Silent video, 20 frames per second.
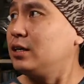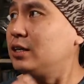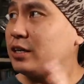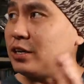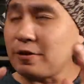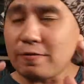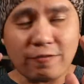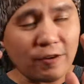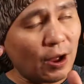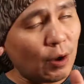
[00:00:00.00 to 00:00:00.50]

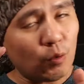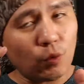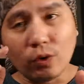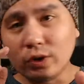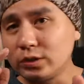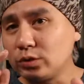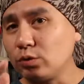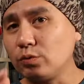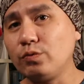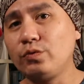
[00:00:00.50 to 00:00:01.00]
If I
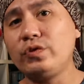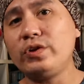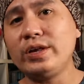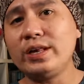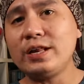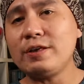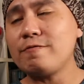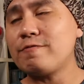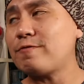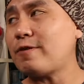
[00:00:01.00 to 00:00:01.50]
were to
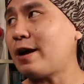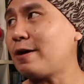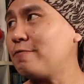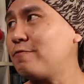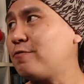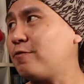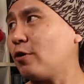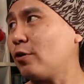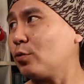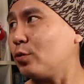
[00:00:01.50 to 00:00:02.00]
really find
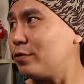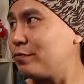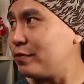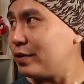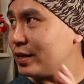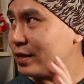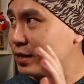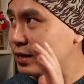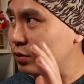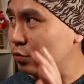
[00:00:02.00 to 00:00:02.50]
fault with
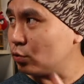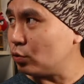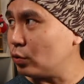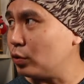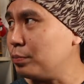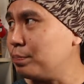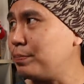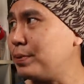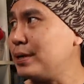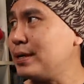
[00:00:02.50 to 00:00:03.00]
it,
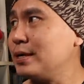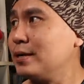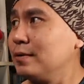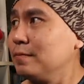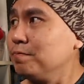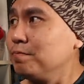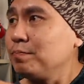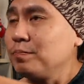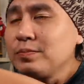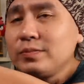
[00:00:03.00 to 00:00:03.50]
would be
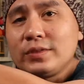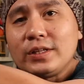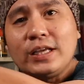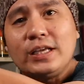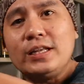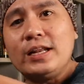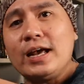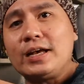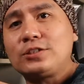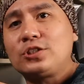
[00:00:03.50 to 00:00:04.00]

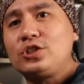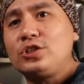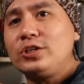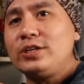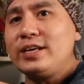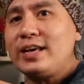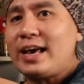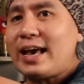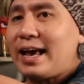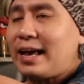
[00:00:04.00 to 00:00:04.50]
it
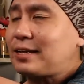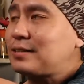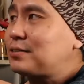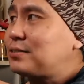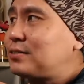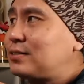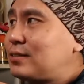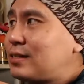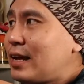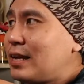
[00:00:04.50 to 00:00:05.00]
actually
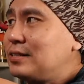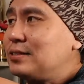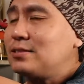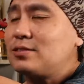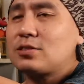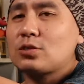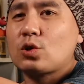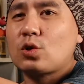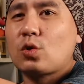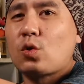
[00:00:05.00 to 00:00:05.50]

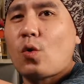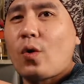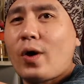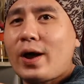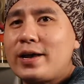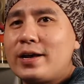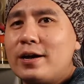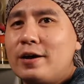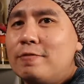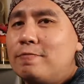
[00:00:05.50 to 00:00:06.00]
extends
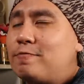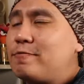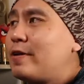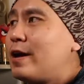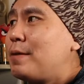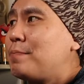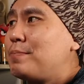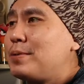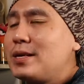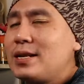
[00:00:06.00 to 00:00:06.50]
quite a
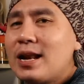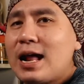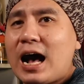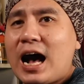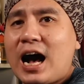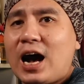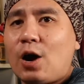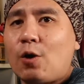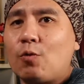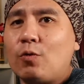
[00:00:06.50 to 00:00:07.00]
fair bit
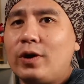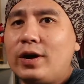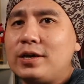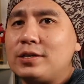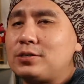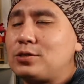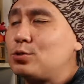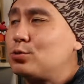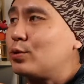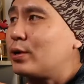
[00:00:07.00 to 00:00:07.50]
out,
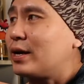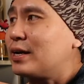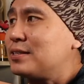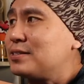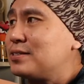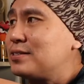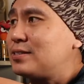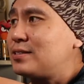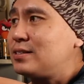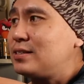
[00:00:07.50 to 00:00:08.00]
as you
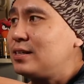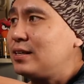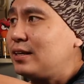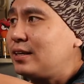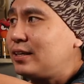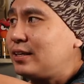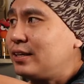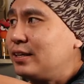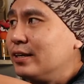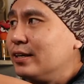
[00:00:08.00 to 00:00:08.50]
can see
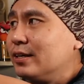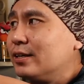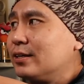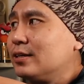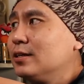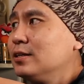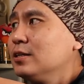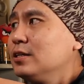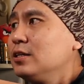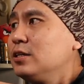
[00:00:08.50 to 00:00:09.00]
here.
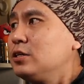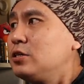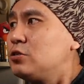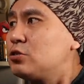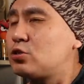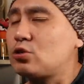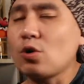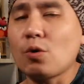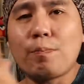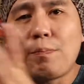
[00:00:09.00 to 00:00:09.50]

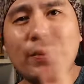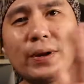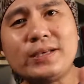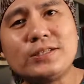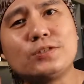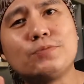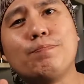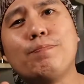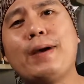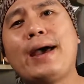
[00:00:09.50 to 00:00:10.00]
So
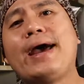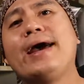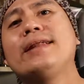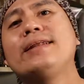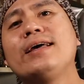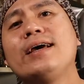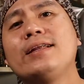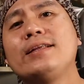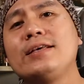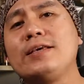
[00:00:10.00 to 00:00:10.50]
please bear
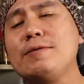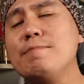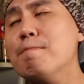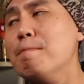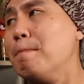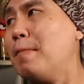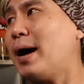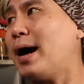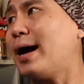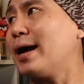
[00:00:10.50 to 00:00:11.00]
that in
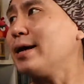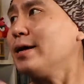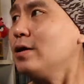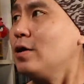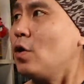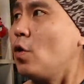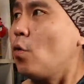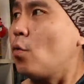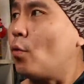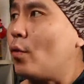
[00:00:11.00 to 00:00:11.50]
mind
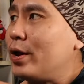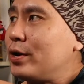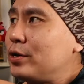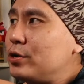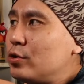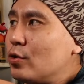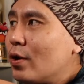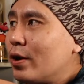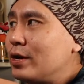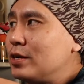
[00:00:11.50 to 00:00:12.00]
when
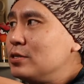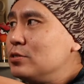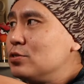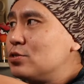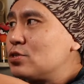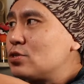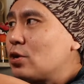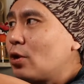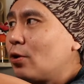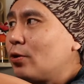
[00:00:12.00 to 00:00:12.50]
you are
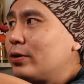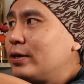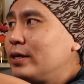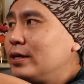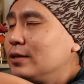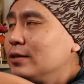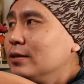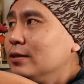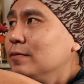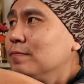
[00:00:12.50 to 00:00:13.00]

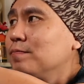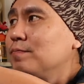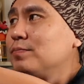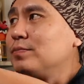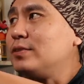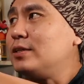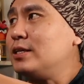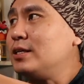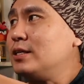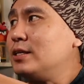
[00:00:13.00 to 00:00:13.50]
installing
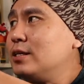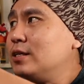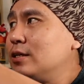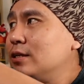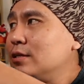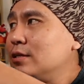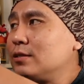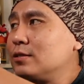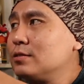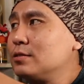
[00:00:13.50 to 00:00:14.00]
the
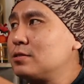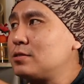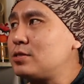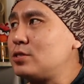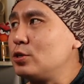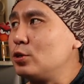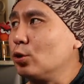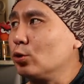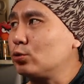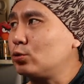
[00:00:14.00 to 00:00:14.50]

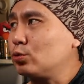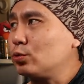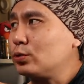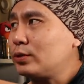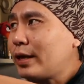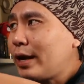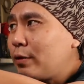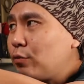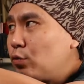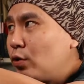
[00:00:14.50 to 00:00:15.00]
CO2
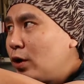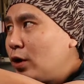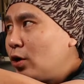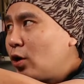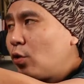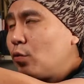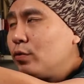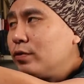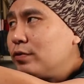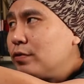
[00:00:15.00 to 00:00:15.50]
tank
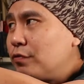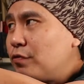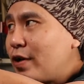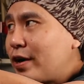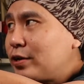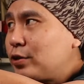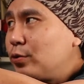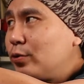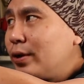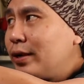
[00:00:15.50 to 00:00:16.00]
along with the
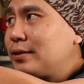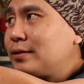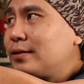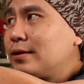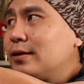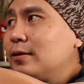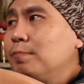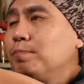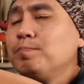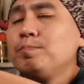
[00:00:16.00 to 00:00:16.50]

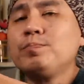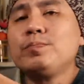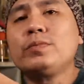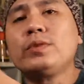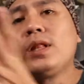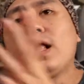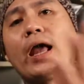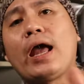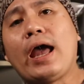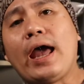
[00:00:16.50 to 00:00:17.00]
regulator,
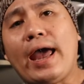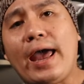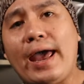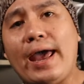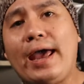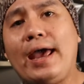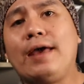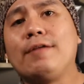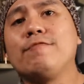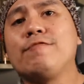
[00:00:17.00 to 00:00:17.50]

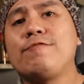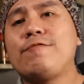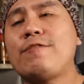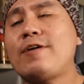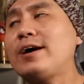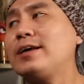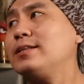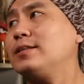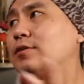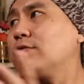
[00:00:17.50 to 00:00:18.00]
and
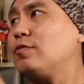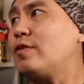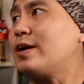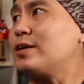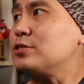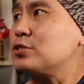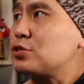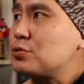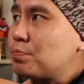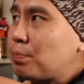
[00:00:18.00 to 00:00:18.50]
find the
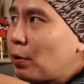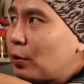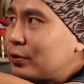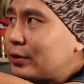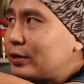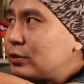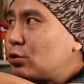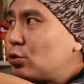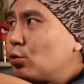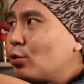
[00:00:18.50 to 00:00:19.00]
right spot
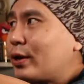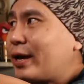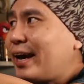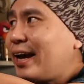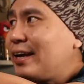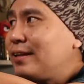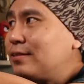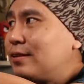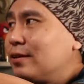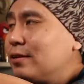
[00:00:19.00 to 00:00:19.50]
to
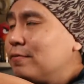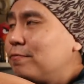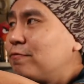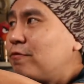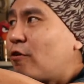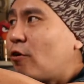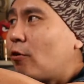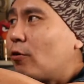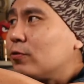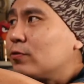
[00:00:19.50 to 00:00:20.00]
cater
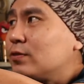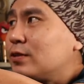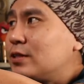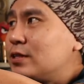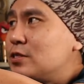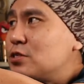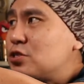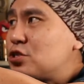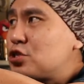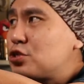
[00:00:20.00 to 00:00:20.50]
for
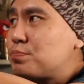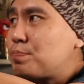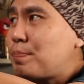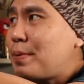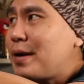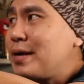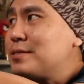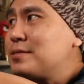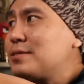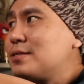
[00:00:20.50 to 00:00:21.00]
the
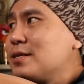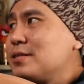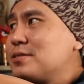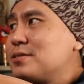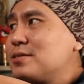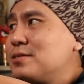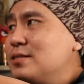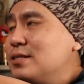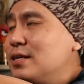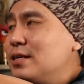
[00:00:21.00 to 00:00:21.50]
space
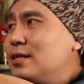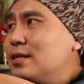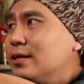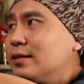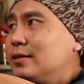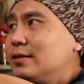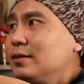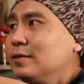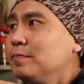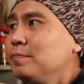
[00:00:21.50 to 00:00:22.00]
that's
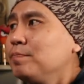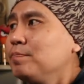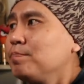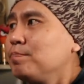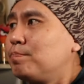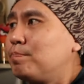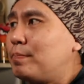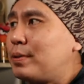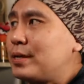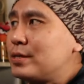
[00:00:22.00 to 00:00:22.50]
needed
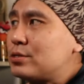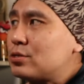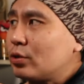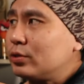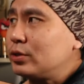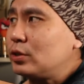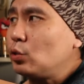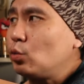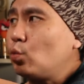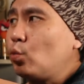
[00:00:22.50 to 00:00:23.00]
based
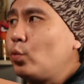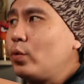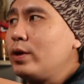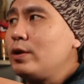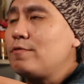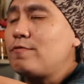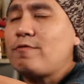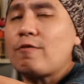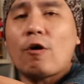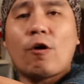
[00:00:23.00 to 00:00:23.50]
on the
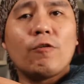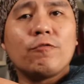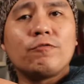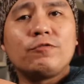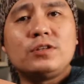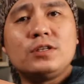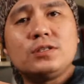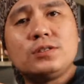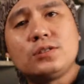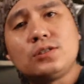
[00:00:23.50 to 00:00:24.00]
width
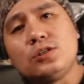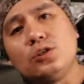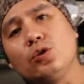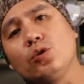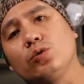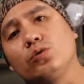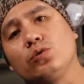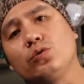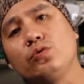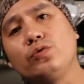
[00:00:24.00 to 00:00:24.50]
of this
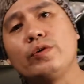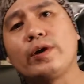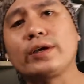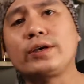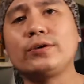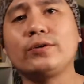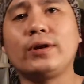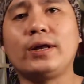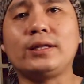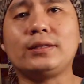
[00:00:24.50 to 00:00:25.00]
CO2
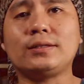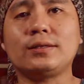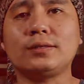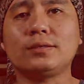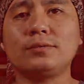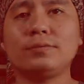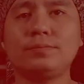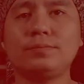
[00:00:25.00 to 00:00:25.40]
regulator.